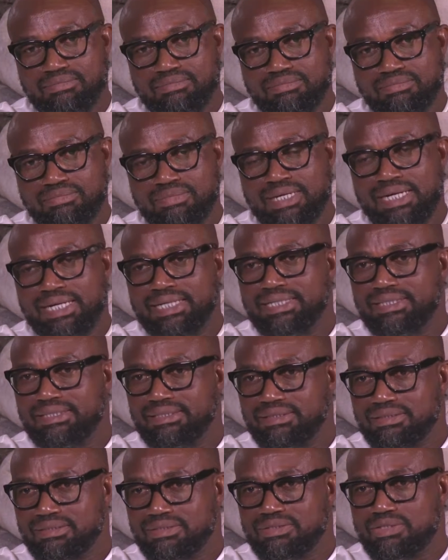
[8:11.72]

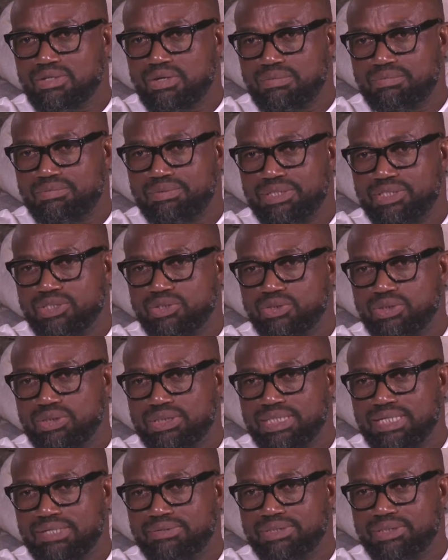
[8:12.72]
my corporate
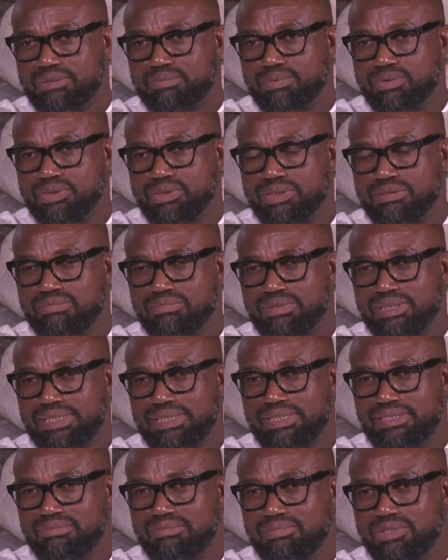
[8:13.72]
social
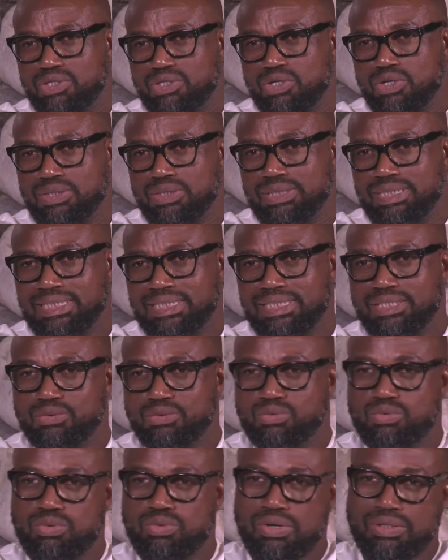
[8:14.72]
responsibility, because this is
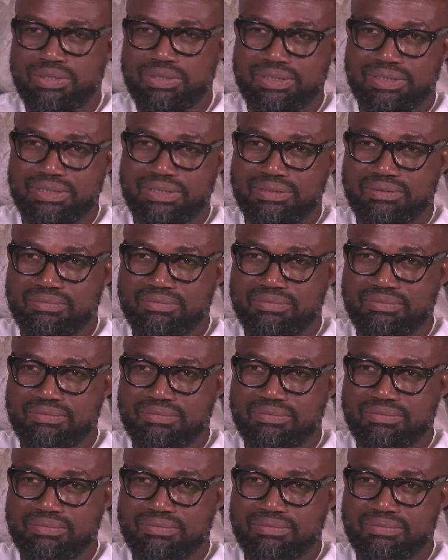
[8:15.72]
what